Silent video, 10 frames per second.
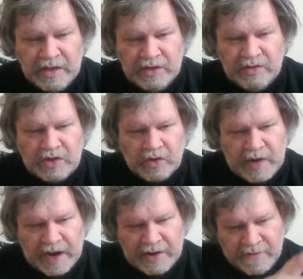You go
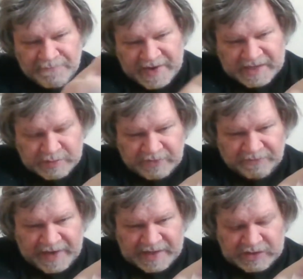right in her face with a
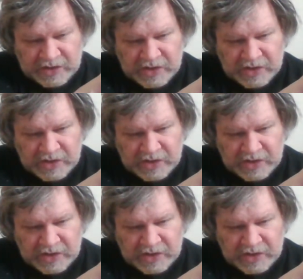phaser,